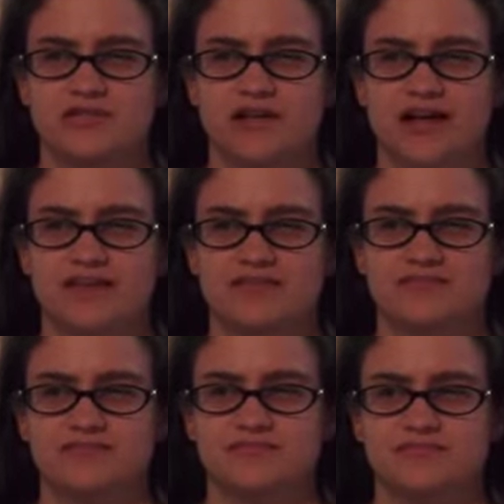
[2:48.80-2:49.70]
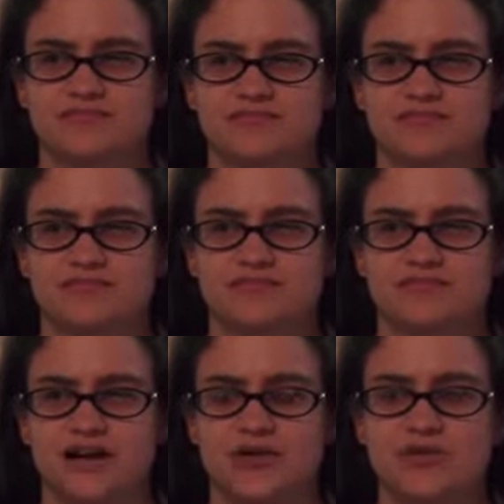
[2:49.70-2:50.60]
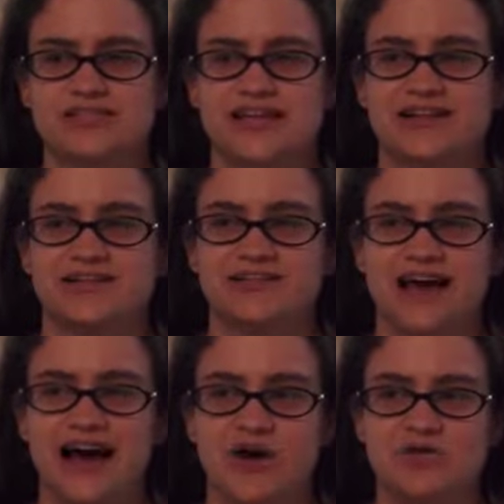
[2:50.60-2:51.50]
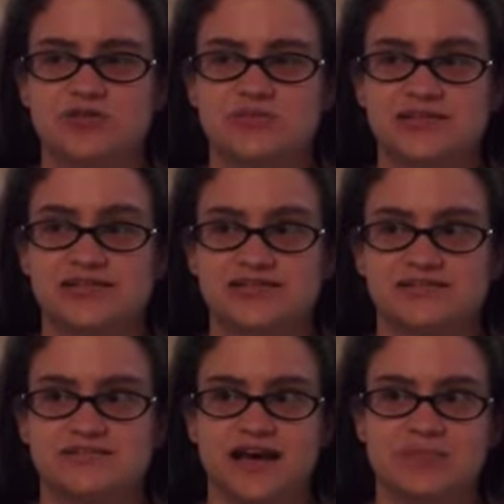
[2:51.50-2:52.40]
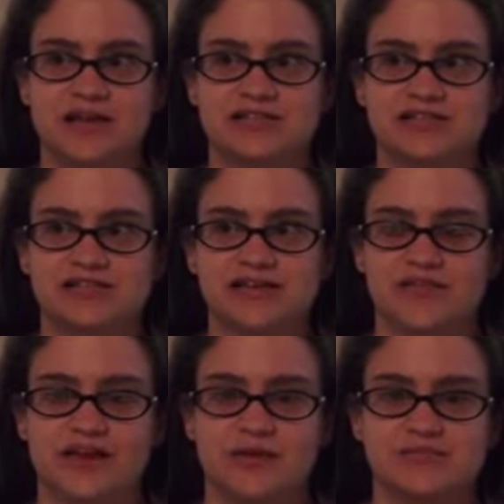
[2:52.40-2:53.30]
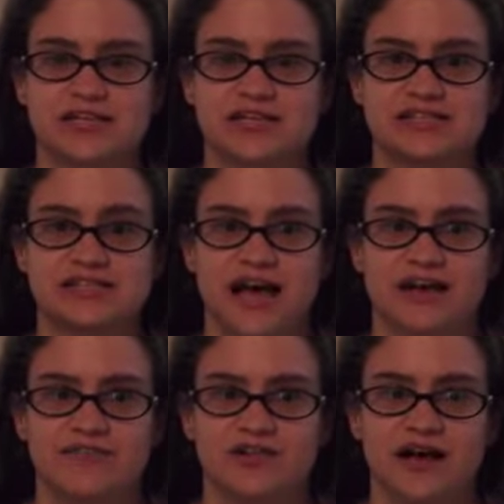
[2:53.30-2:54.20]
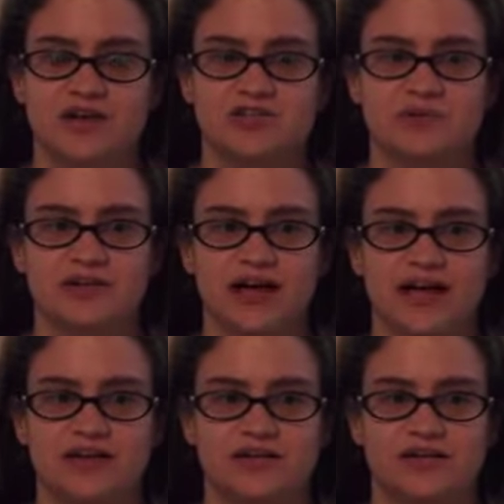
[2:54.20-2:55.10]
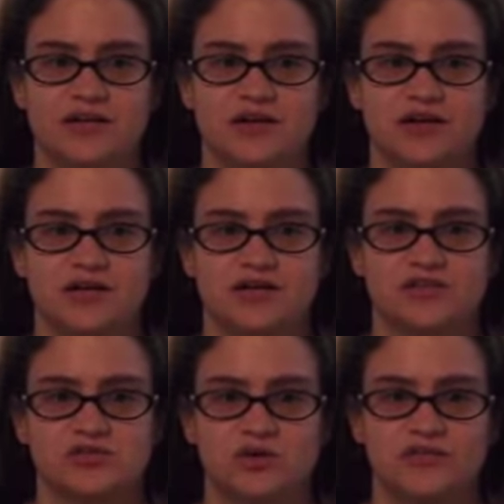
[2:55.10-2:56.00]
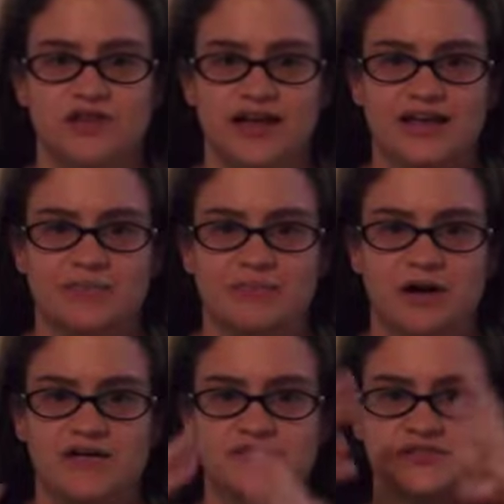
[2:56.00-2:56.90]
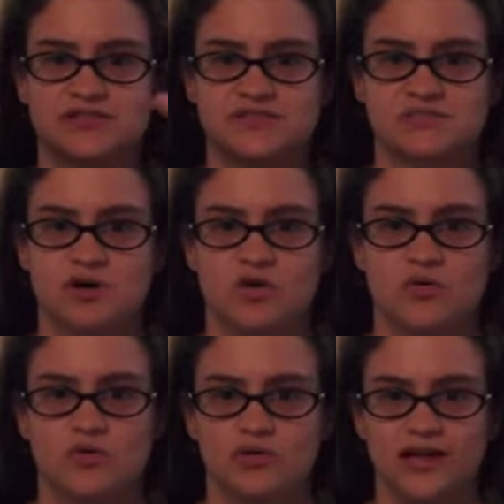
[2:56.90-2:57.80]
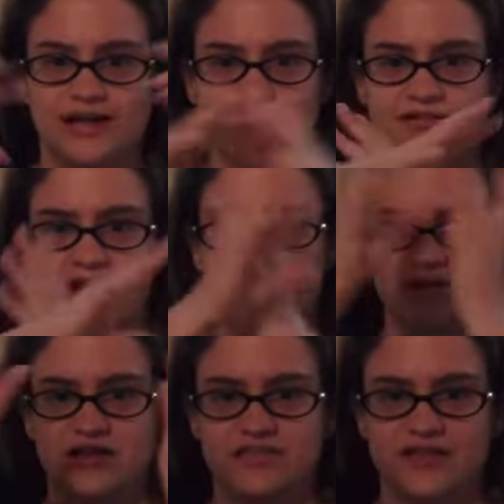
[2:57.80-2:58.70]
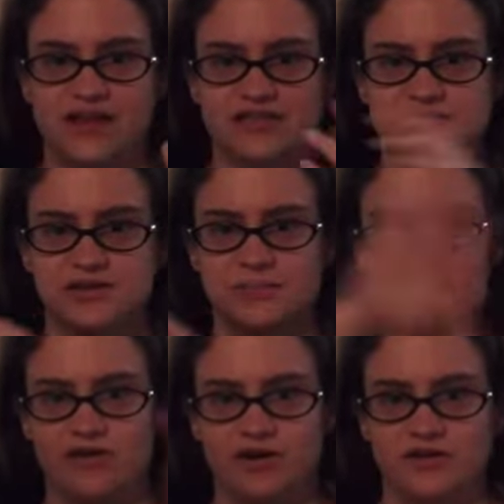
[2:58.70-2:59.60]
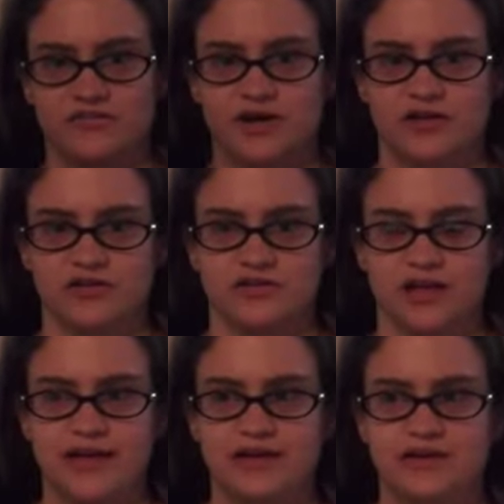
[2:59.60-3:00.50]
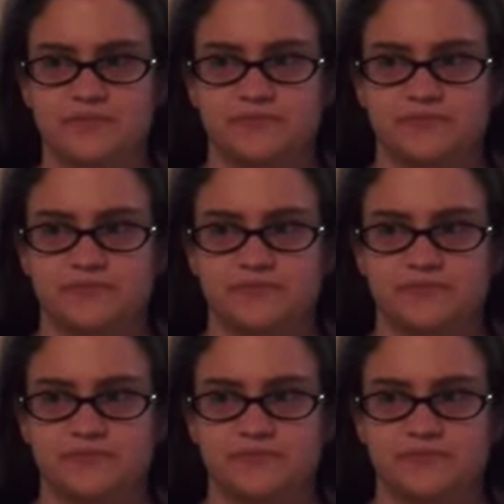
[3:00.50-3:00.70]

like, I don't want to say clouds because that makes it sound like I'm seeing a sky of clouds, but like sort of like puffs of smoke or like cloudy things in a background of color, like